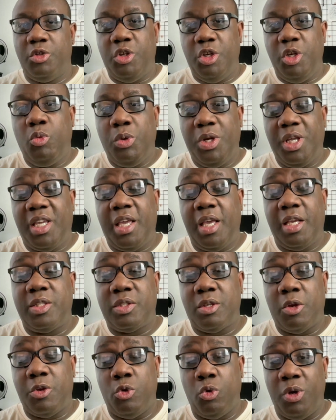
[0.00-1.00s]
you want to
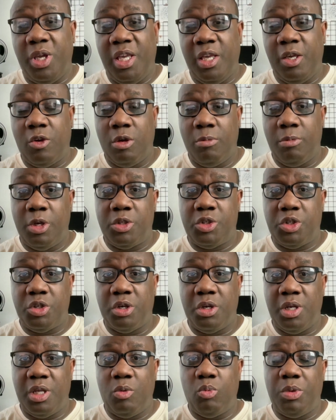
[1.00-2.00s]
kickstart your e-commerce
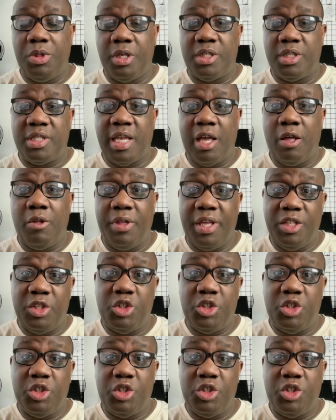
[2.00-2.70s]
journey with a sale in